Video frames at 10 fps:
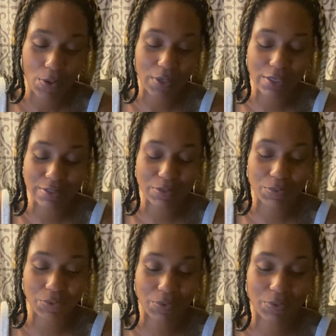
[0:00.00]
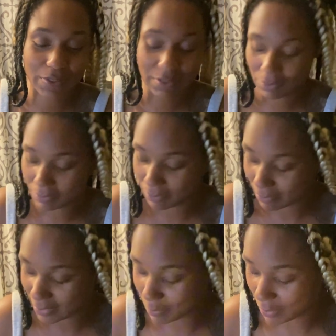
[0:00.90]
What else is going on, Holy
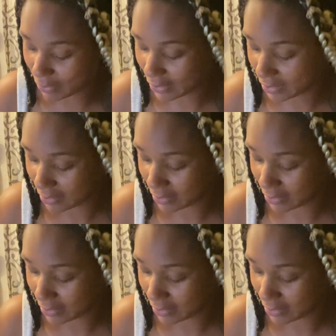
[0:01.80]
Spirit?